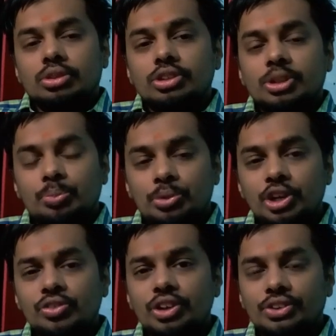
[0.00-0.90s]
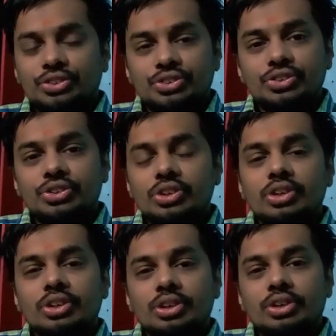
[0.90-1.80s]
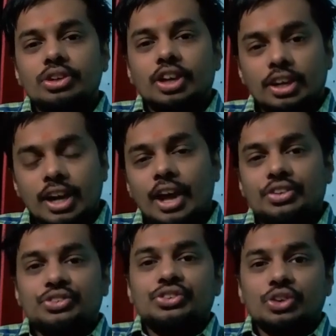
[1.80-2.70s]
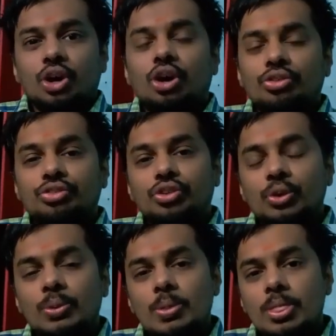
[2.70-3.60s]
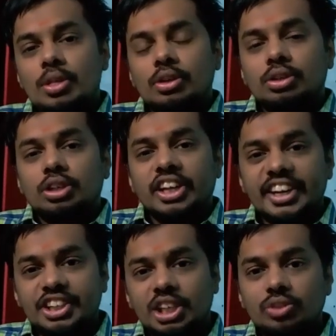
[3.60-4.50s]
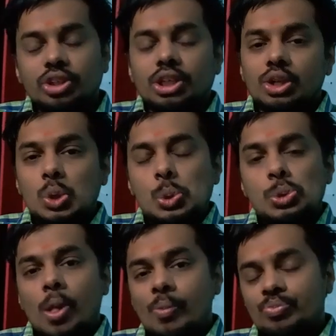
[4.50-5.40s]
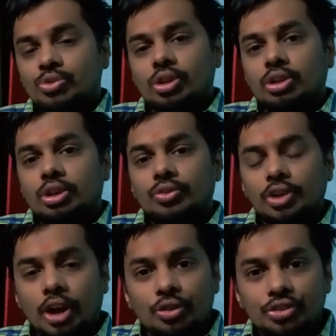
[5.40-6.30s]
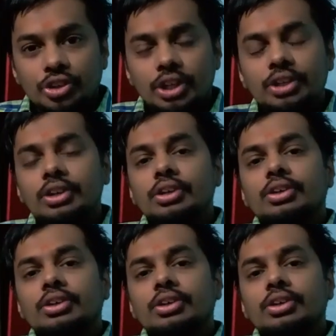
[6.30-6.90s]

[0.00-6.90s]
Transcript: In the previous class of ATV, we have seen